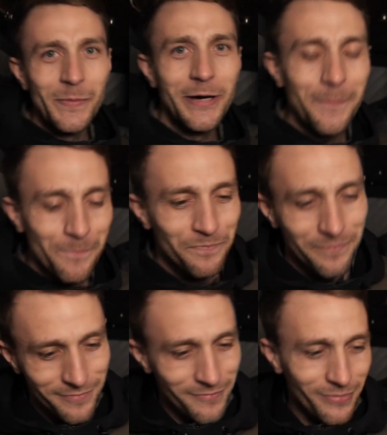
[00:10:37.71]
But
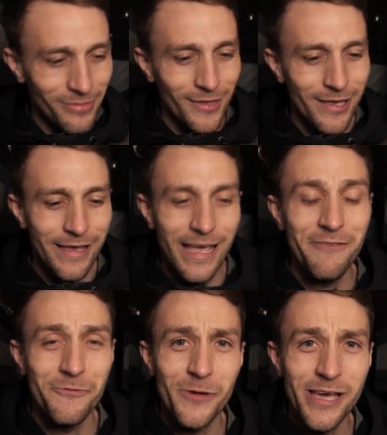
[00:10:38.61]

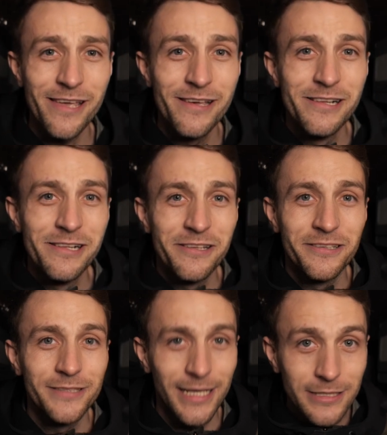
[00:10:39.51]
either way,
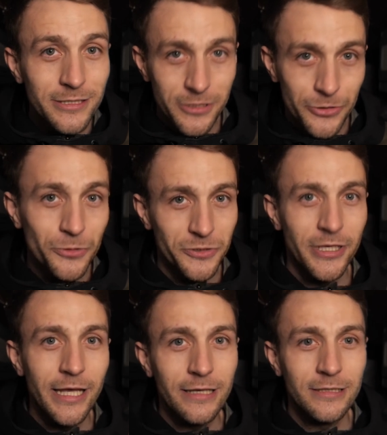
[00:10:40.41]
that's the sort of
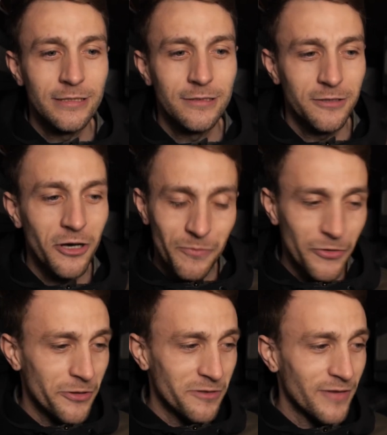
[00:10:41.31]
things that I'm
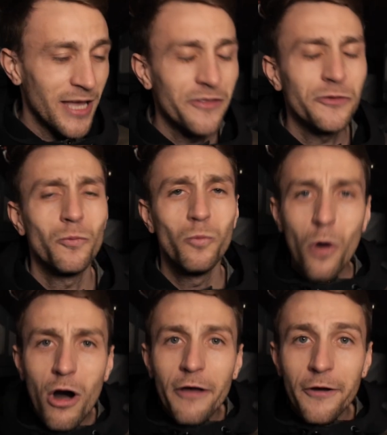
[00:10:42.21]
doing in the van. It's
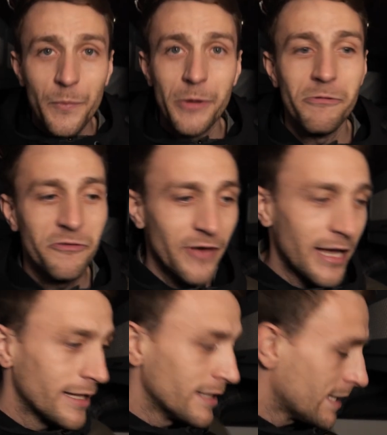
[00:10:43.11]
why I built the
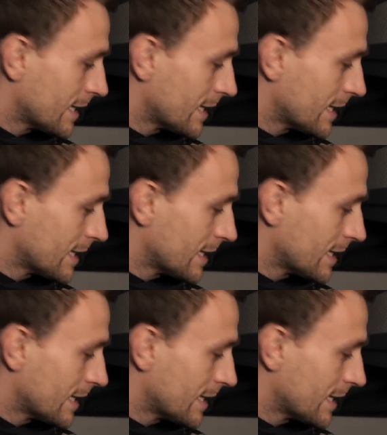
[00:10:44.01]
van.